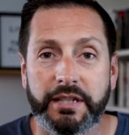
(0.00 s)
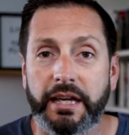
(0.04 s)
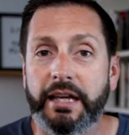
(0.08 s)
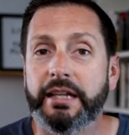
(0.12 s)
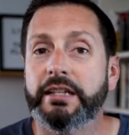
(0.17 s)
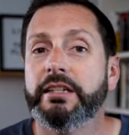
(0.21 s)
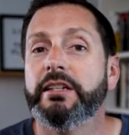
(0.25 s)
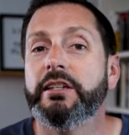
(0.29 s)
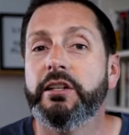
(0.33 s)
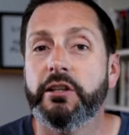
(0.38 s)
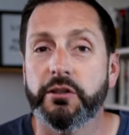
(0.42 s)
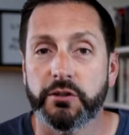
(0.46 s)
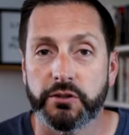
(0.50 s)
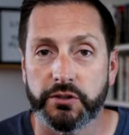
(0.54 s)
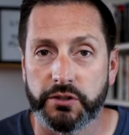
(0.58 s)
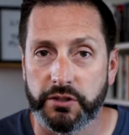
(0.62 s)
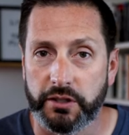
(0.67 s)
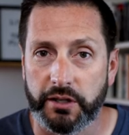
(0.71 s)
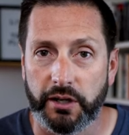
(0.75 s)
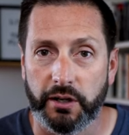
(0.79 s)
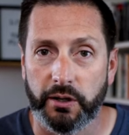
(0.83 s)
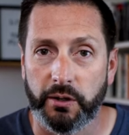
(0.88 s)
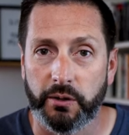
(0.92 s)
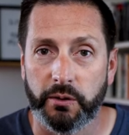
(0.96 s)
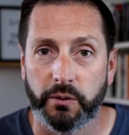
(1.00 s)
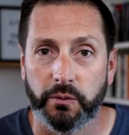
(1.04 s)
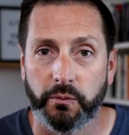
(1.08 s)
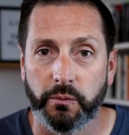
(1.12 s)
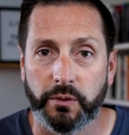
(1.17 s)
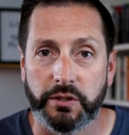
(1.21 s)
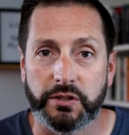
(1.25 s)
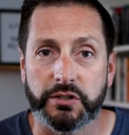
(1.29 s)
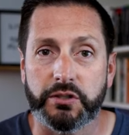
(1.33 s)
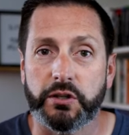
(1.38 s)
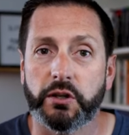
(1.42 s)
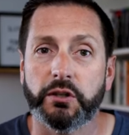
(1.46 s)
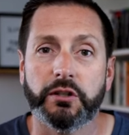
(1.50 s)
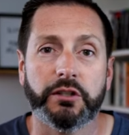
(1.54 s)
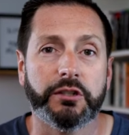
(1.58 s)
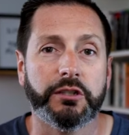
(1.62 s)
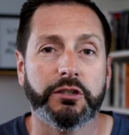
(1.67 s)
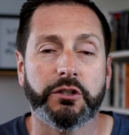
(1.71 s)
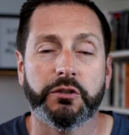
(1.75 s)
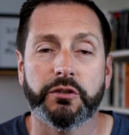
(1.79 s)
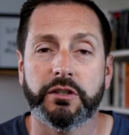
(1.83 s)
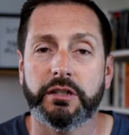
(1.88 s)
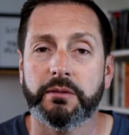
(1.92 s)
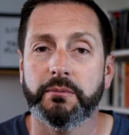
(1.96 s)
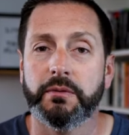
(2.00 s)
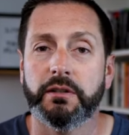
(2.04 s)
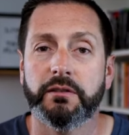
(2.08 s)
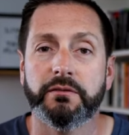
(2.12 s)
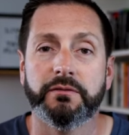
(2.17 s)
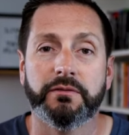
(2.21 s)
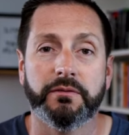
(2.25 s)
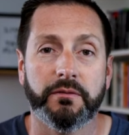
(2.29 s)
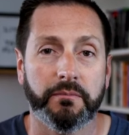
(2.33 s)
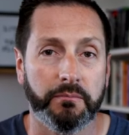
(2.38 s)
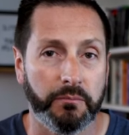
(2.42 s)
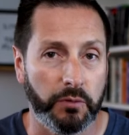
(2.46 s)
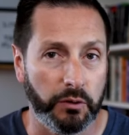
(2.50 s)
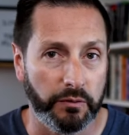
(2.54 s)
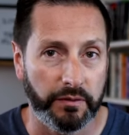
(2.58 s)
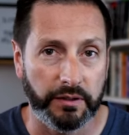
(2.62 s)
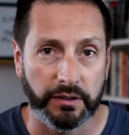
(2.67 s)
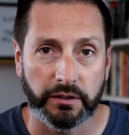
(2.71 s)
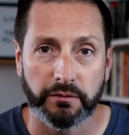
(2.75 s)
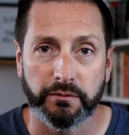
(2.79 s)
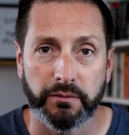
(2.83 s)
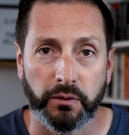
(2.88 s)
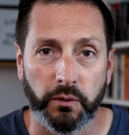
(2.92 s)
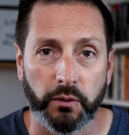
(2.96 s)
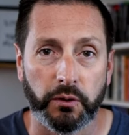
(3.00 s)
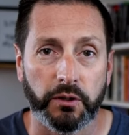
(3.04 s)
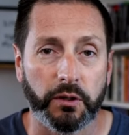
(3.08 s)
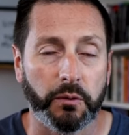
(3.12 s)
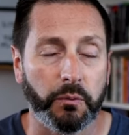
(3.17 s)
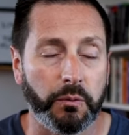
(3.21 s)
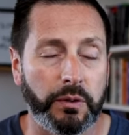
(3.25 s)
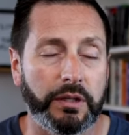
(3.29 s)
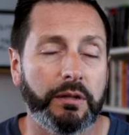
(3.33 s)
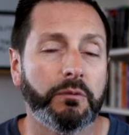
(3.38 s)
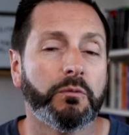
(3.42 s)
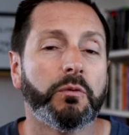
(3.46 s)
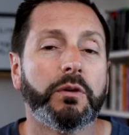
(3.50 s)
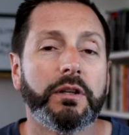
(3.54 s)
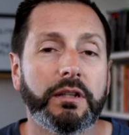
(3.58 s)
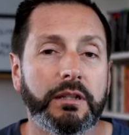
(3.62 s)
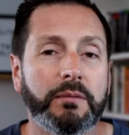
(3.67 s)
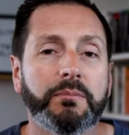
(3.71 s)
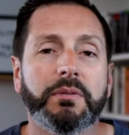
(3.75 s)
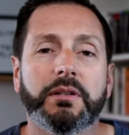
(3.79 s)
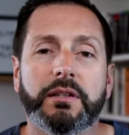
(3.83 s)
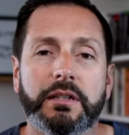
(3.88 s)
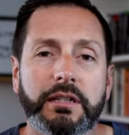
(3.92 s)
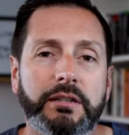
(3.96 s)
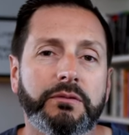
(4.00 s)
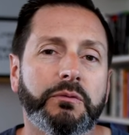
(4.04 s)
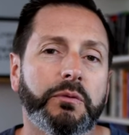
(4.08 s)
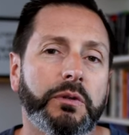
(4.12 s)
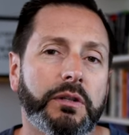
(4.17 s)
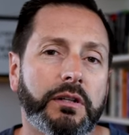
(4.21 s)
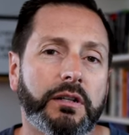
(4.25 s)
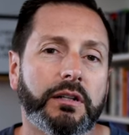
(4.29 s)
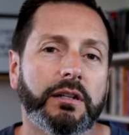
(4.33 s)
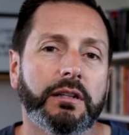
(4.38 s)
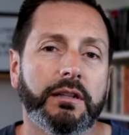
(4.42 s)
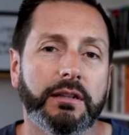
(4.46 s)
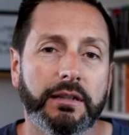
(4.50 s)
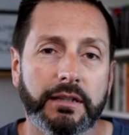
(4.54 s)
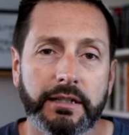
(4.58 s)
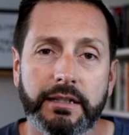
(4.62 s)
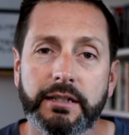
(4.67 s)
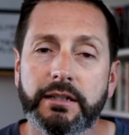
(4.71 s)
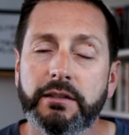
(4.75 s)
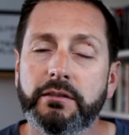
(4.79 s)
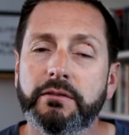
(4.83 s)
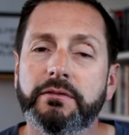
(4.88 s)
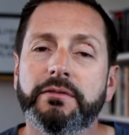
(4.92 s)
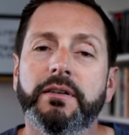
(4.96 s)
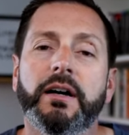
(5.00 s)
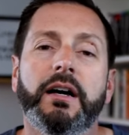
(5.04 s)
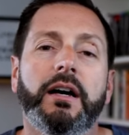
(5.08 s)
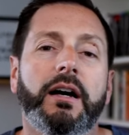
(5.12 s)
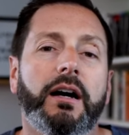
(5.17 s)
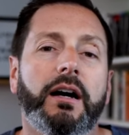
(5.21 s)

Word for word: 10 years ago, we started the dream of moving to Florida. We really believed we were gonna live